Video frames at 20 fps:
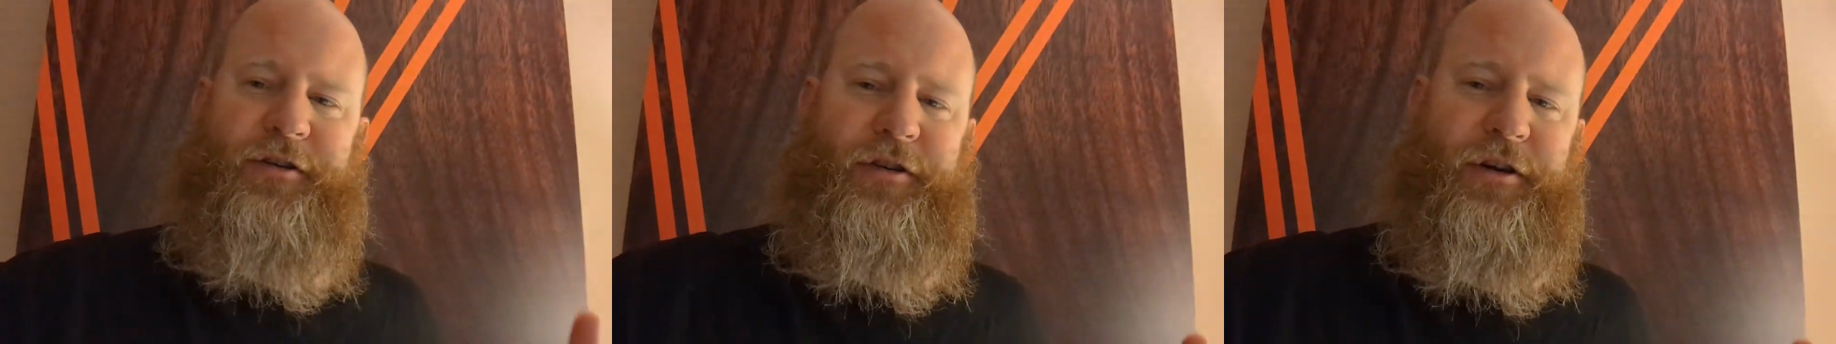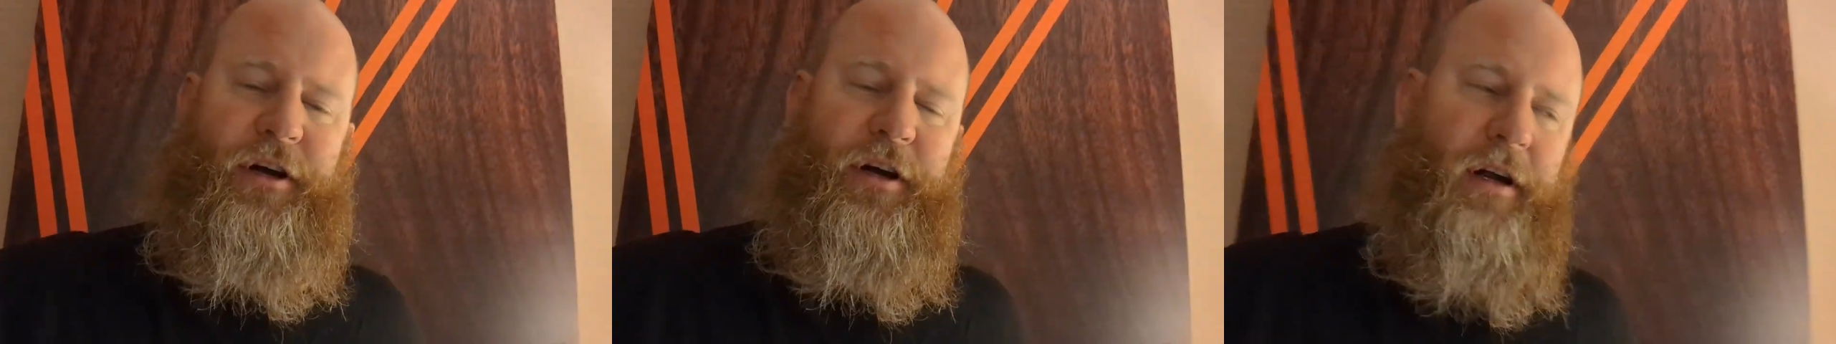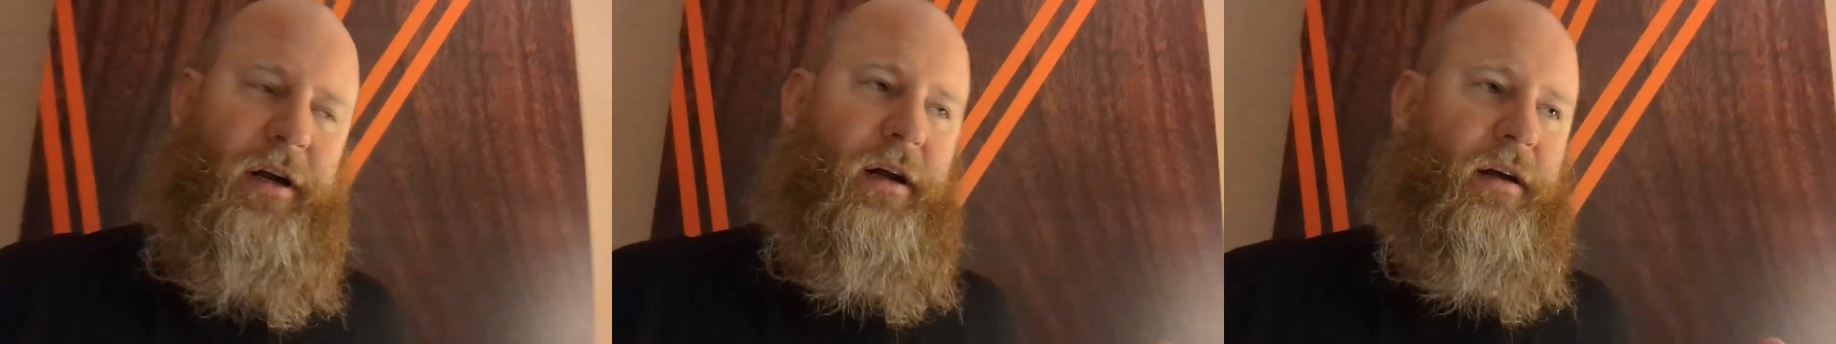
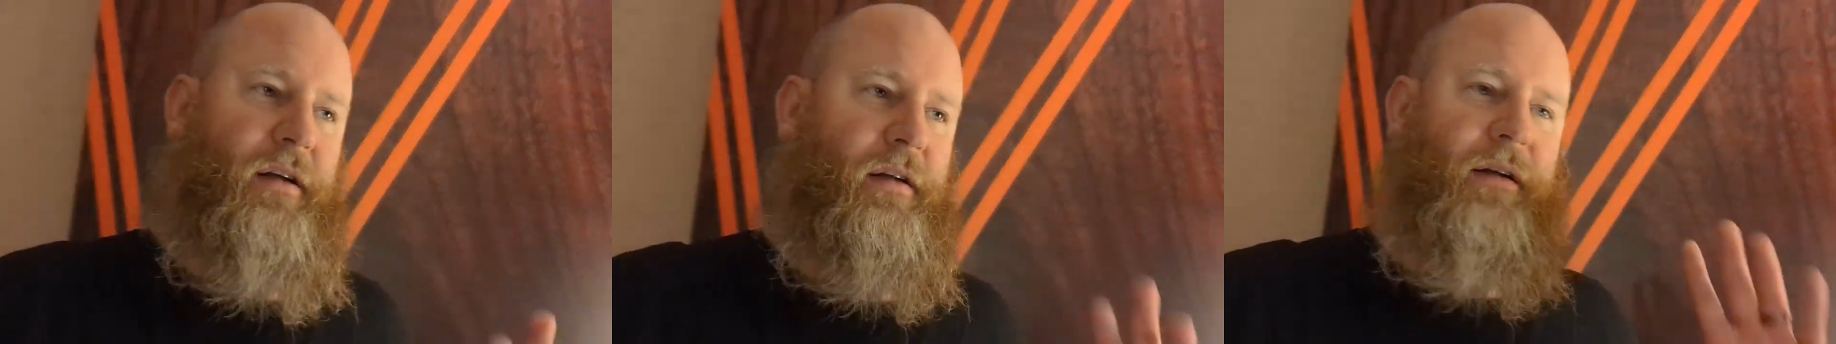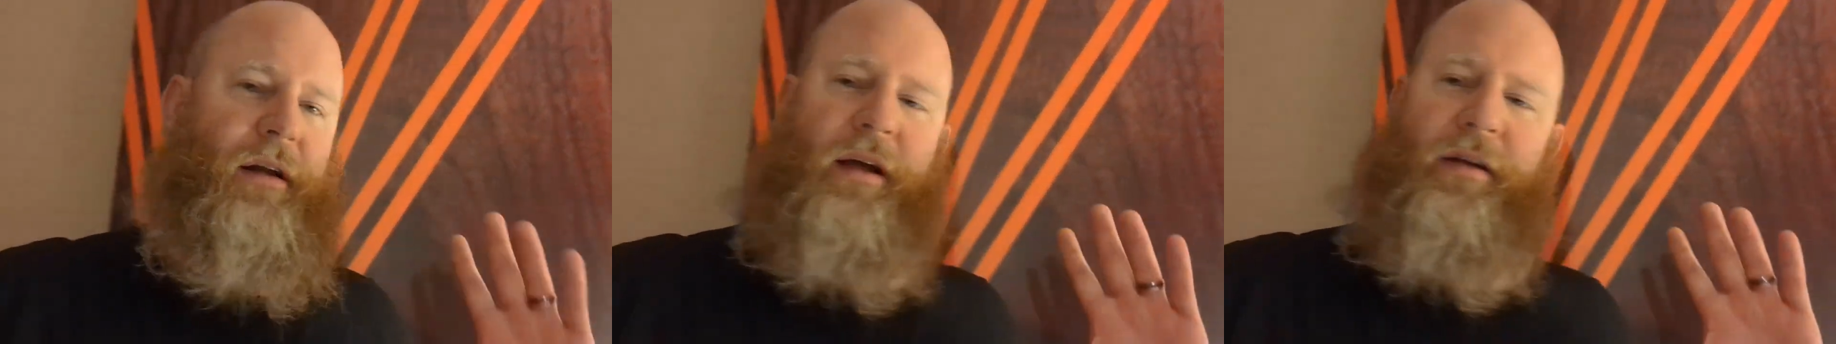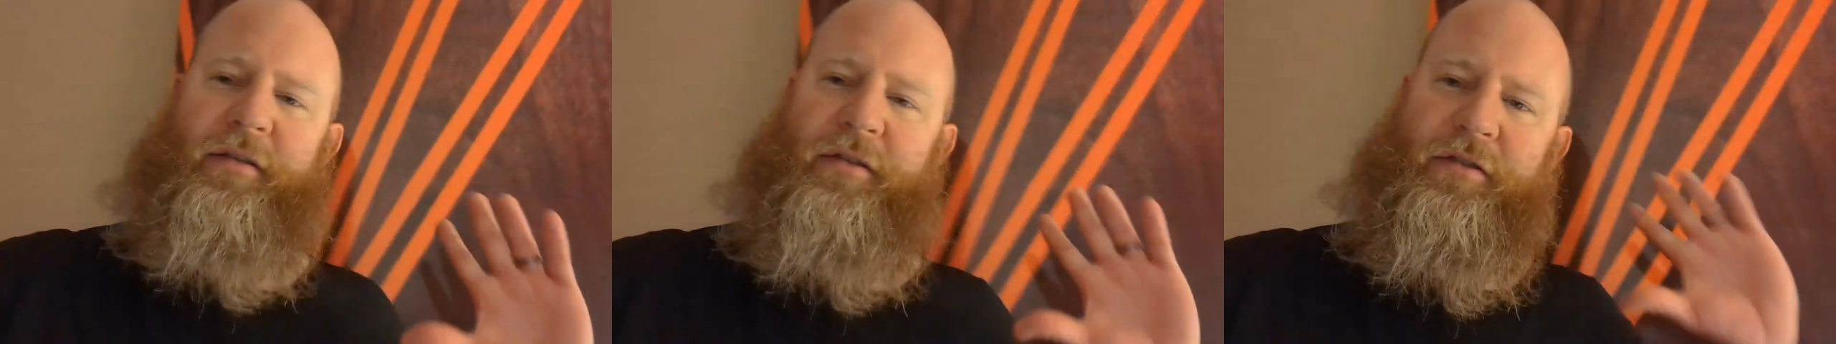good,
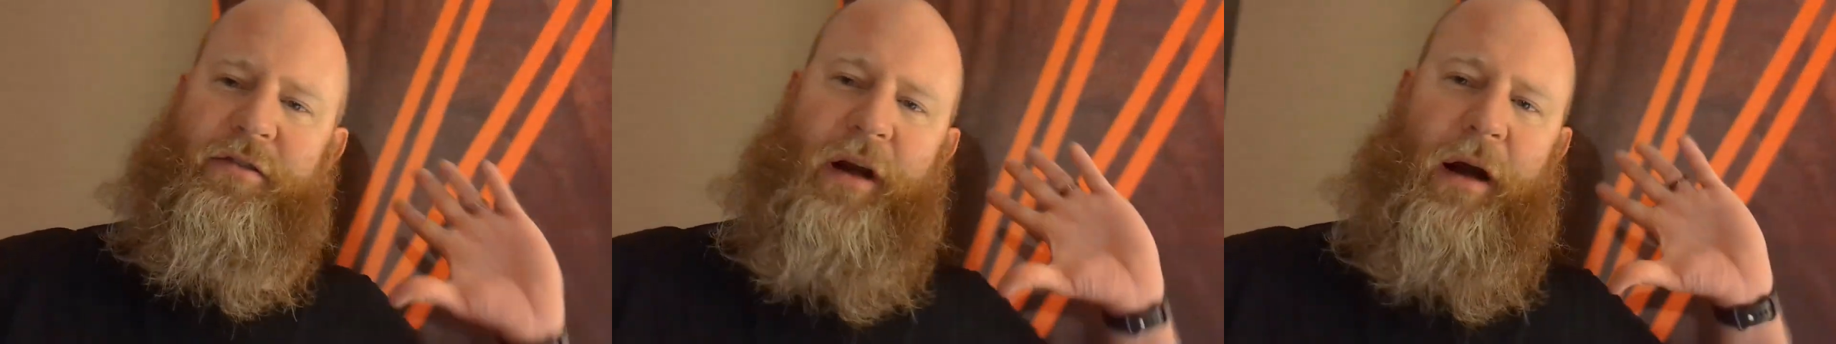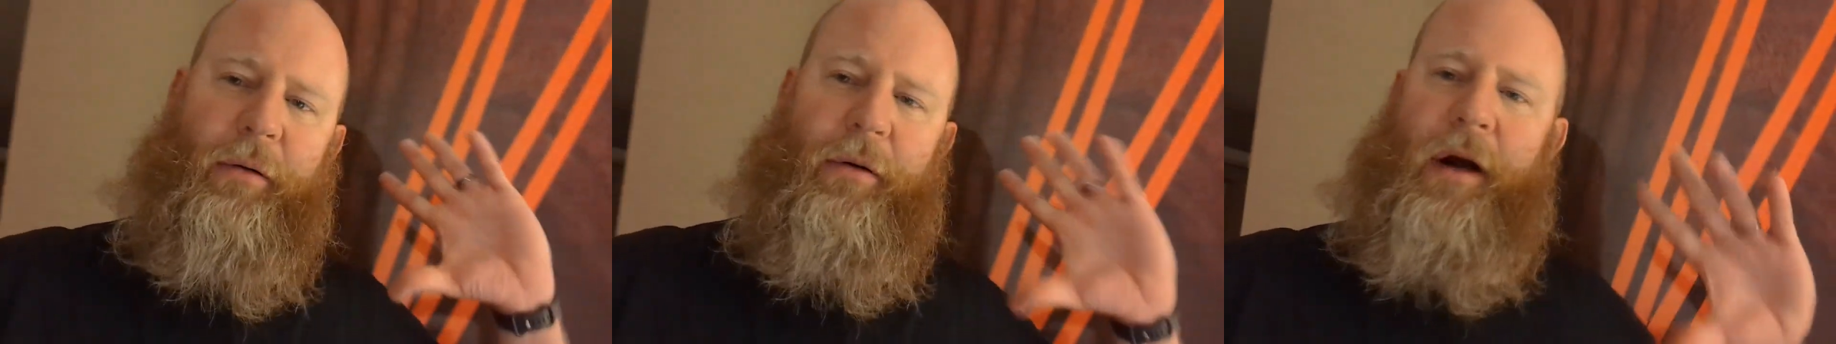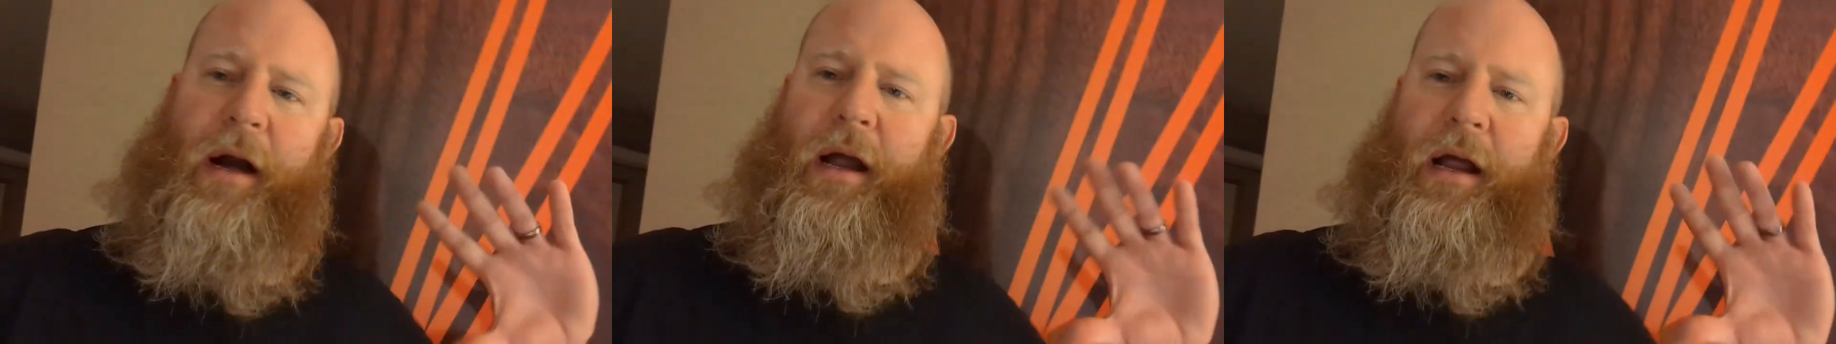nice
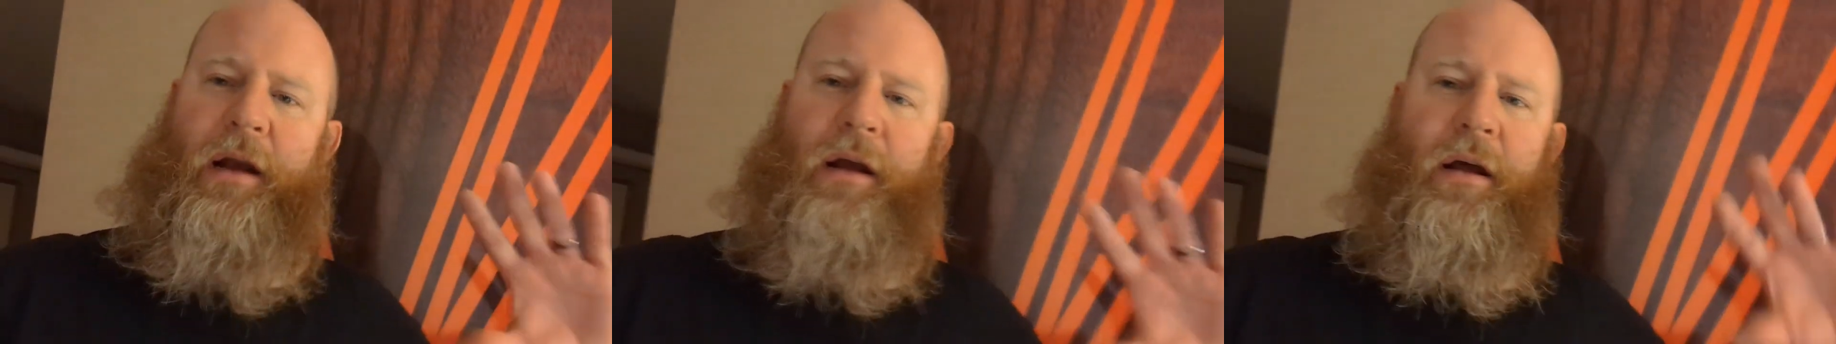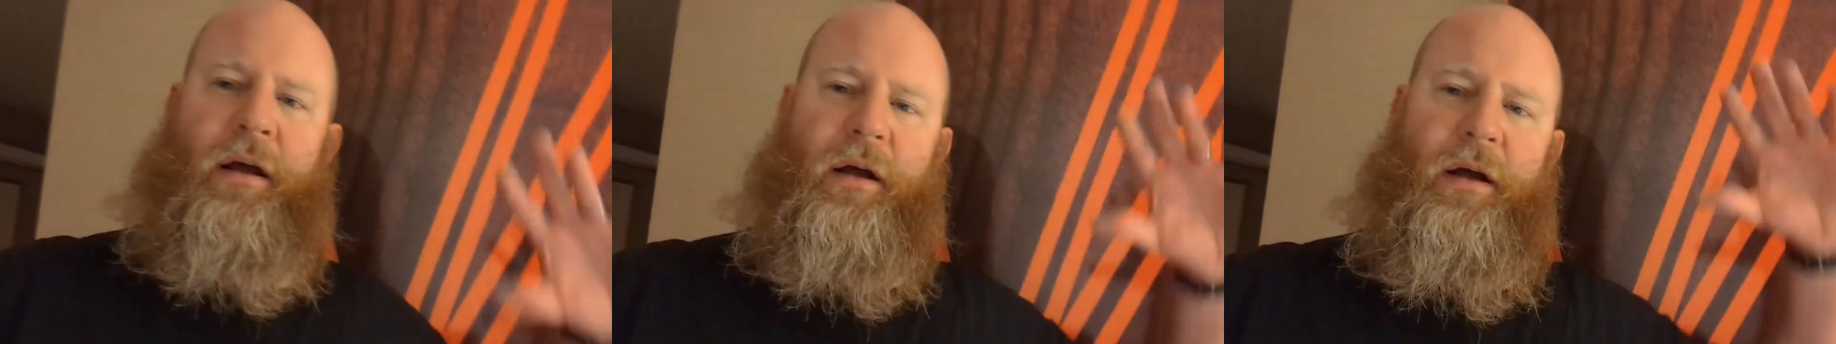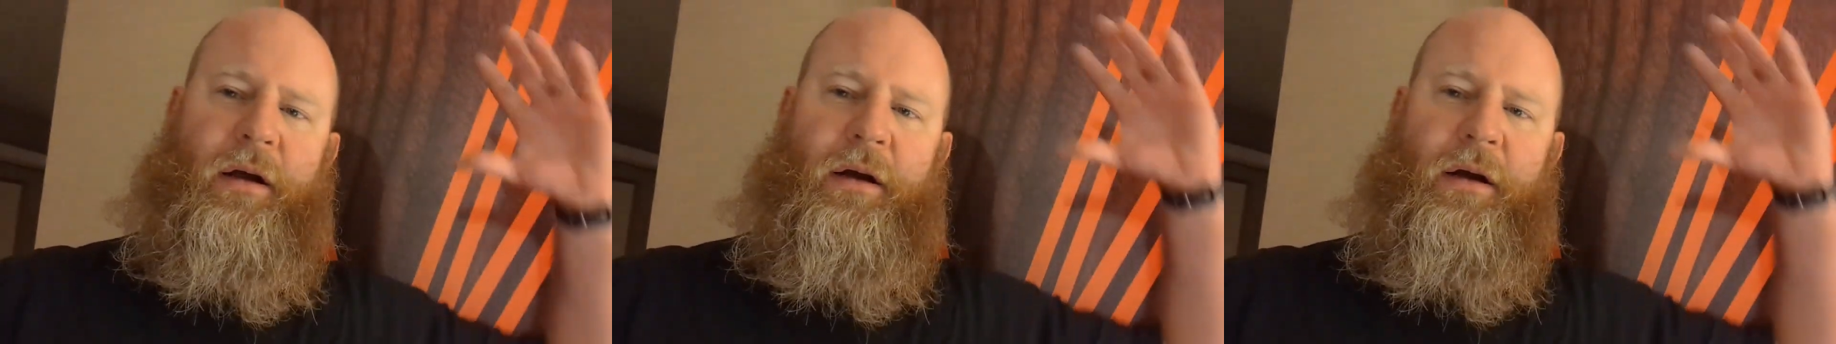shower head.